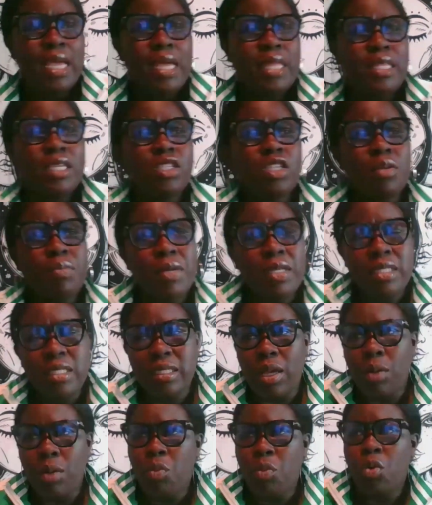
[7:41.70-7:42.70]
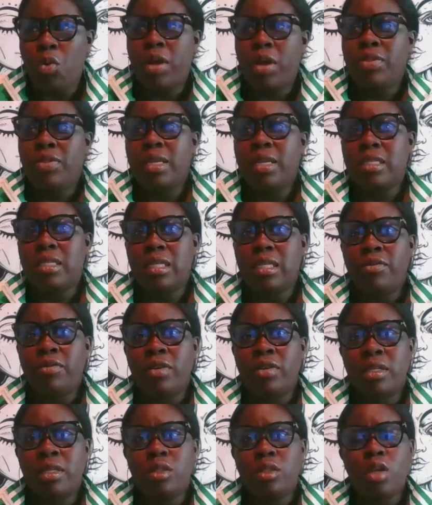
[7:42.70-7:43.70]
This could be someone that is
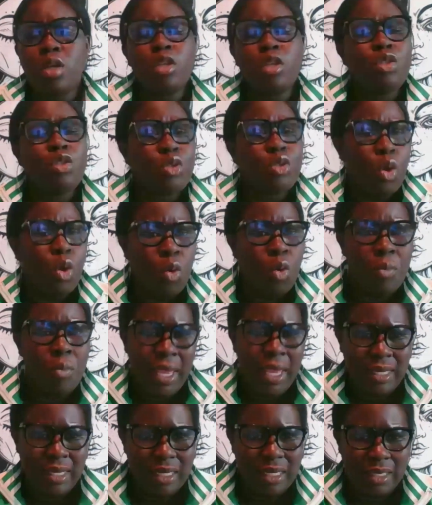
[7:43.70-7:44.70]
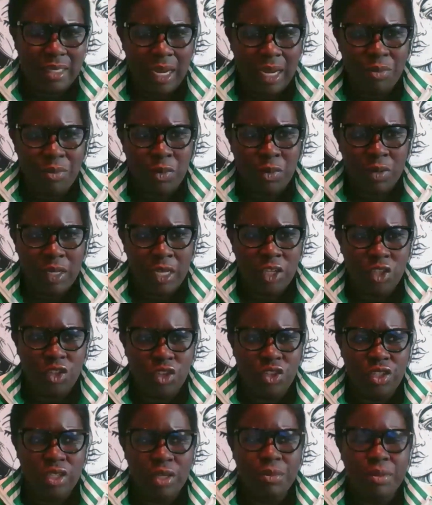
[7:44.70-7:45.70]
a soulmate type
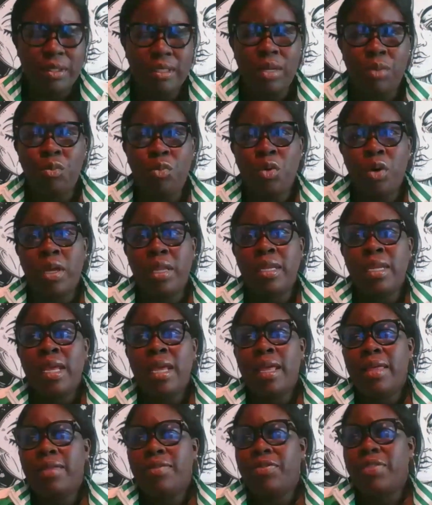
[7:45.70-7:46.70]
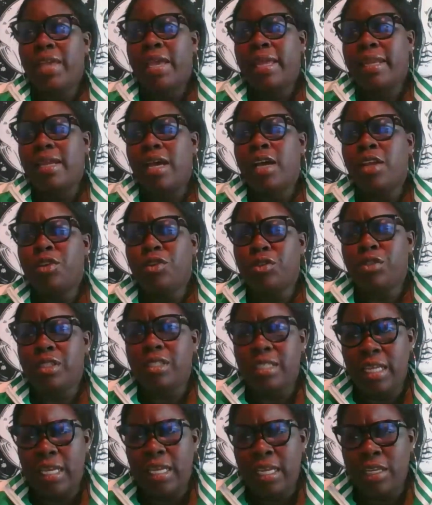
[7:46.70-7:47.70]
relationship, someone that
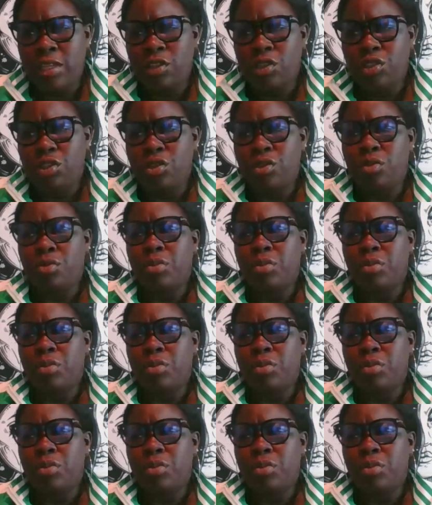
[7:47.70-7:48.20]
understands you,